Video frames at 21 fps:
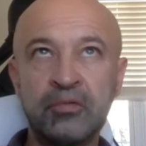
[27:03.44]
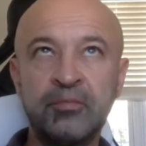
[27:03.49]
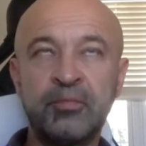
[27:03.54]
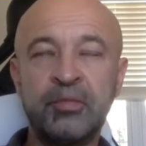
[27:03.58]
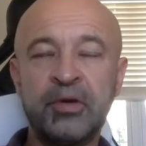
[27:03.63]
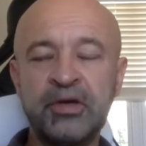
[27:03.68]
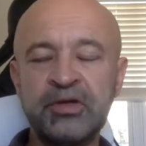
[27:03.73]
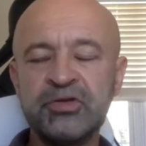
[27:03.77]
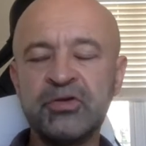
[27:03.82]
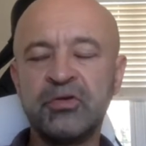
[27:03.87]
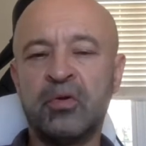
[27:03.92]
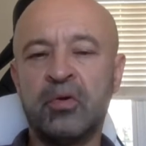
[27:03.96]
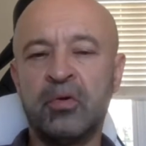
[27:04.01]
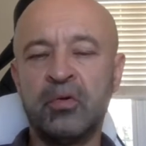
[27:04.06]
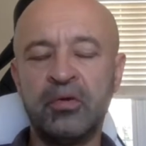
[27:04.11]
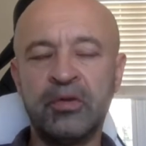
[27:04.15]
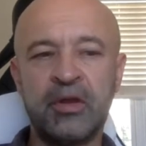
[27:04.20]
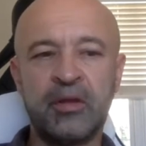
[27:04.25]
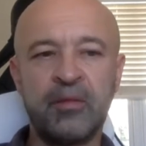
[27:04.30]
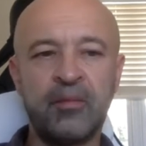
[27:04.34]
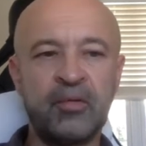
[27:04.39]
pretty
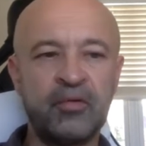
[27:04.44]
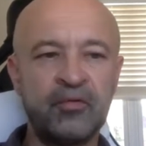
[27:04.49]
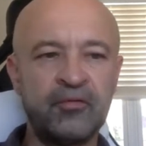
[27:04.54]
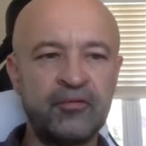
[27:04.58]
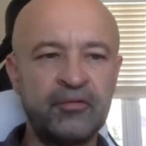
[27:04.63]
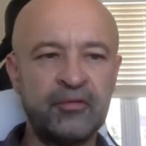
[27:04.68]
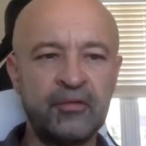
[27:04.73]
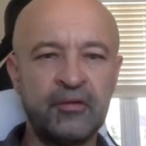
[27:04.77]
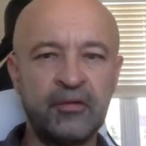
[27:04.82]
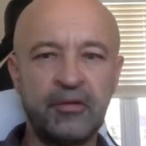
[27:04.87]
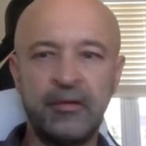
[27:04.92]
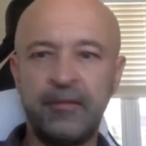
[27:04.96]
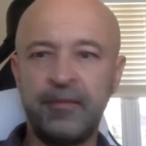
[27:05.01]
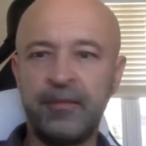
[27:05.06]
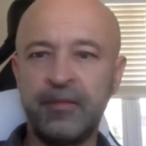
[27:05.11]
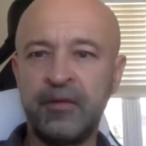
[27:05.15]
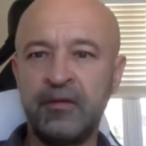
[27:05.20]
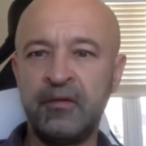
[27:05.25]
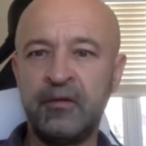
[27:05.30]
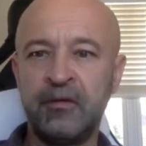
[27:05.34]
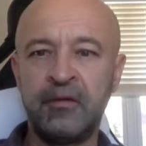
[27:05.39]
low number of
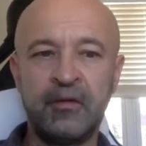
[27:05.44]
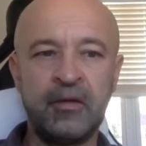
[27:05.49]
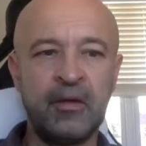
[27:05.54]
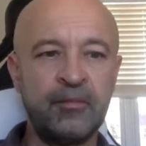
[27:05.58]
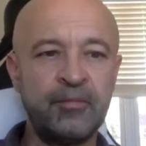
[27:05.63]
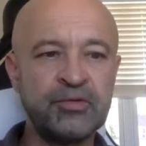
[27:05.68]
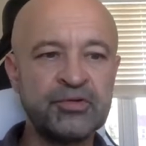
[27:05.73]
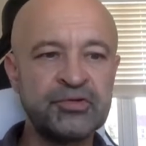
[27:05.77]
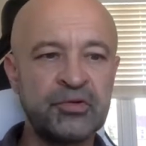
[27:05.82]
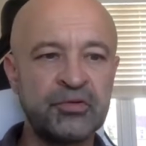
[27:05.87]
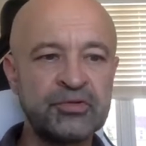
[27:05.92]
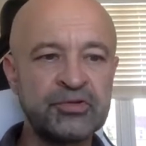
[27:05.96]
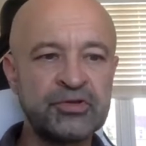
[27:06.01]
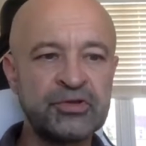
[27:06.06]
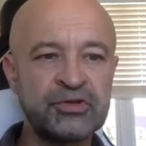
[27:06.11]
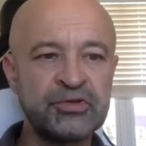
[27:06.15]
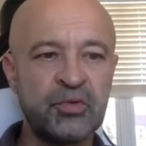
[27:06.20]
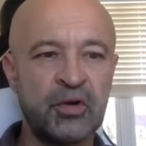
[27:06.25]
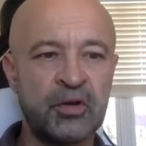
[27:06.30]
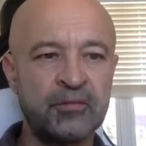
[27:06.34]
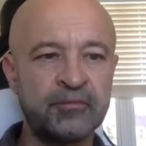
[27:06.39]
uh, episodes
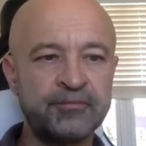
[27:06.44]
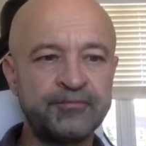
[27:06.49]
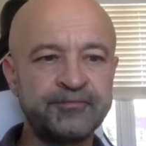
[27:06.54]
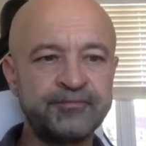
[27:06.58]
as well.